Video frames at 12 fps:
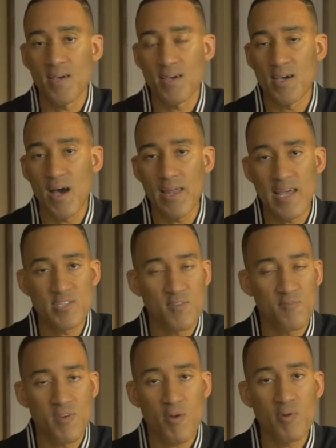God has a
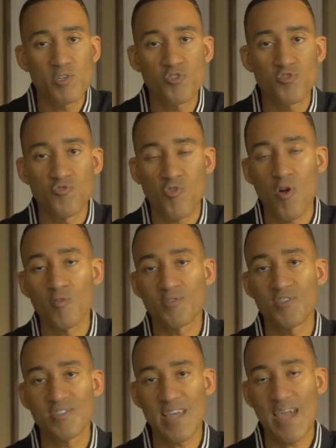very strong
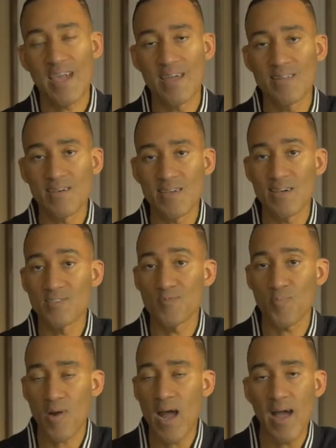stand against
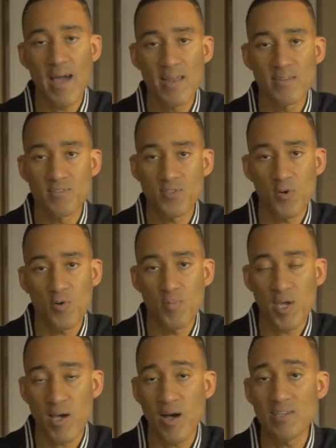pride. And so
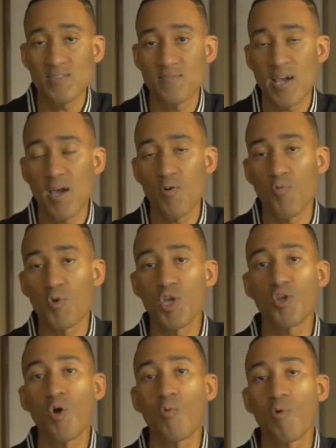because of that, we
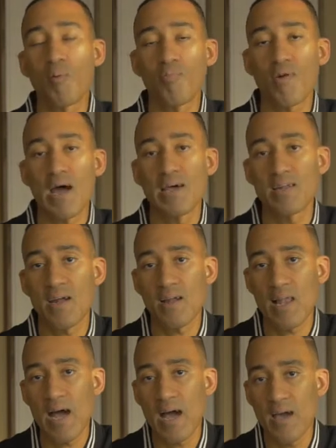don't want pride in our
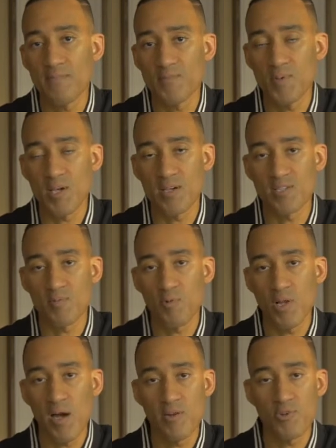lives because it
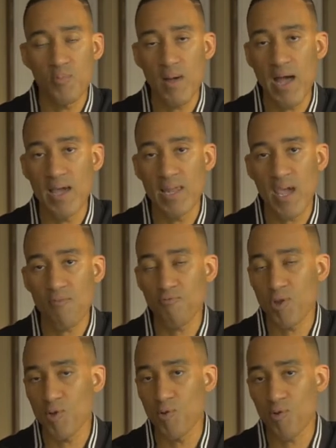will undermine
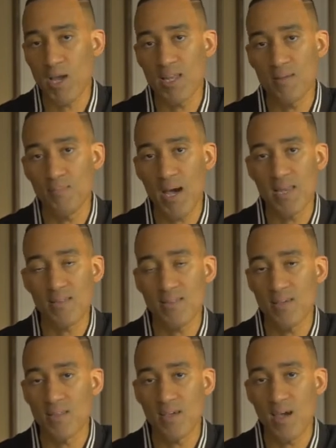every great and mighty
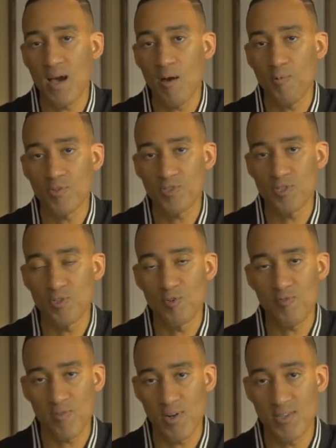thing that God wants to do
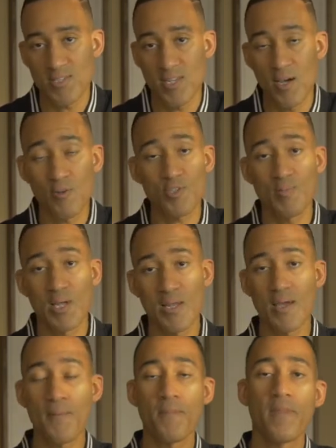for us. And ultimately,